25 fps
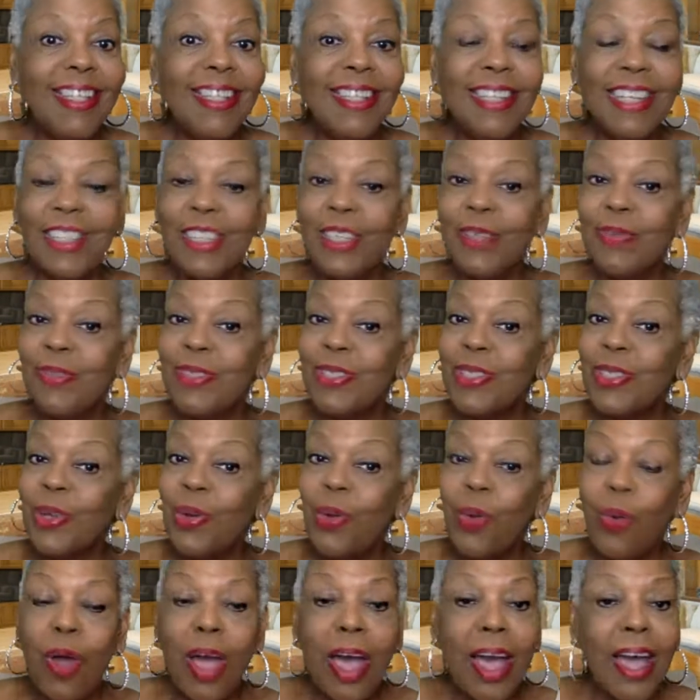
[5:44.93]
that there was
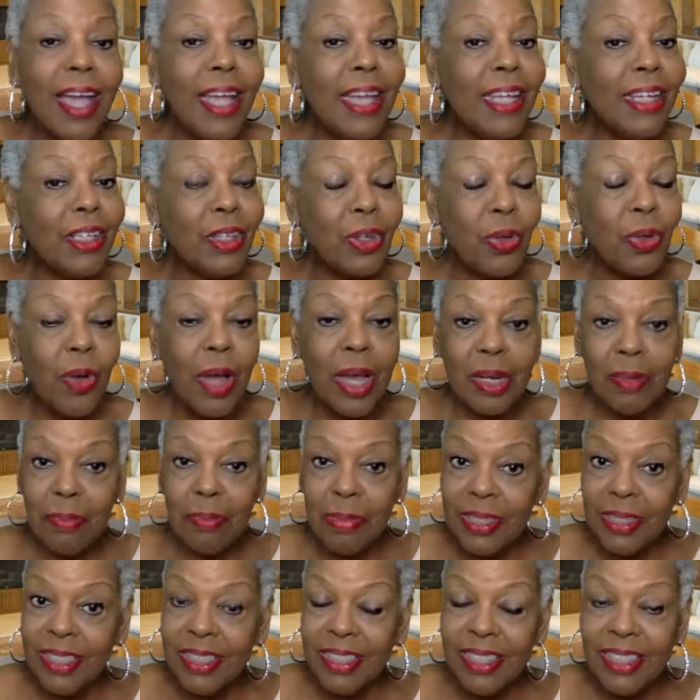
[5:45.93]
quite a
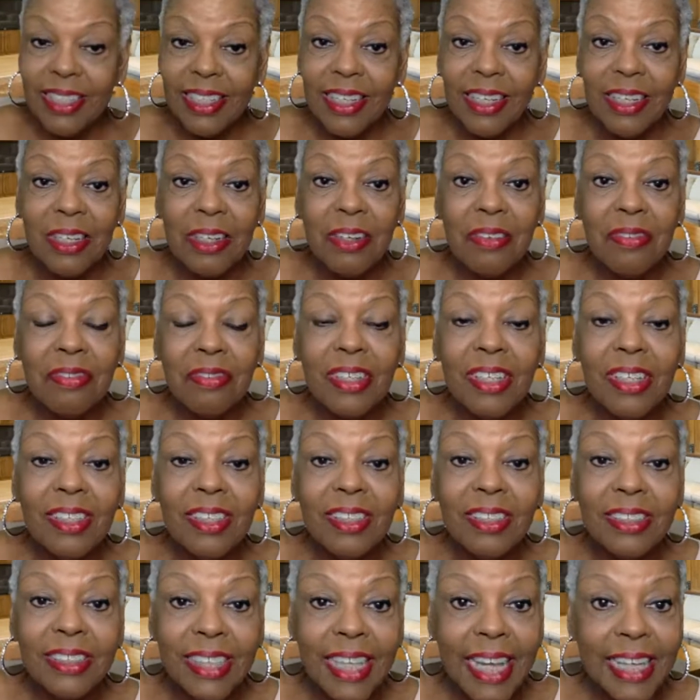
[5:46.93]
bit of
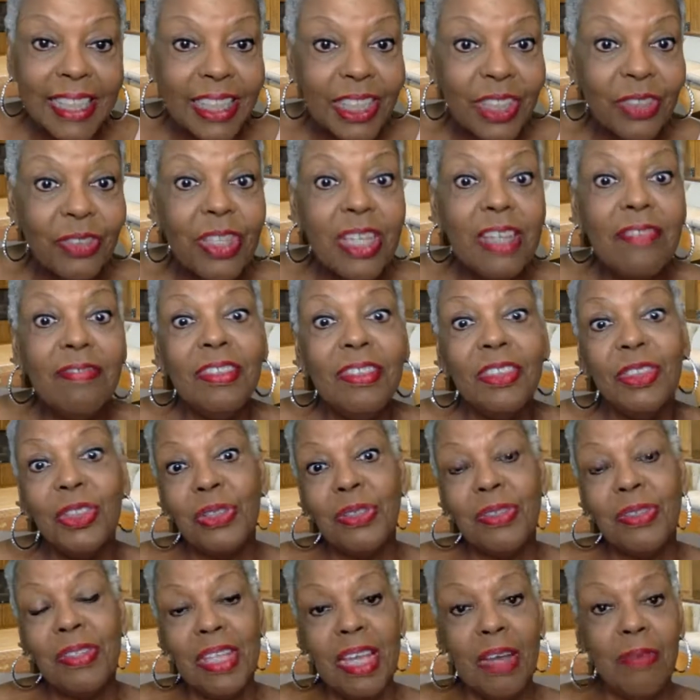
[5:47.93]
technical
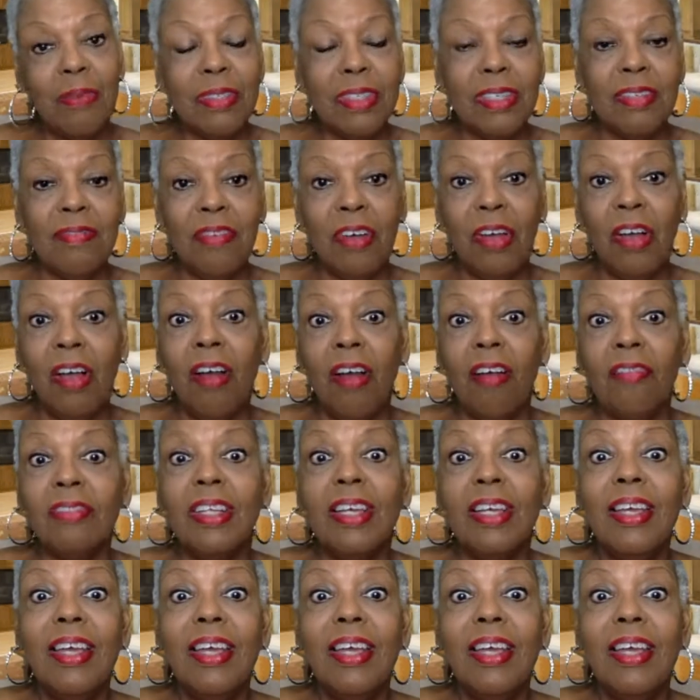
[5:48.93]
inventory that was involved.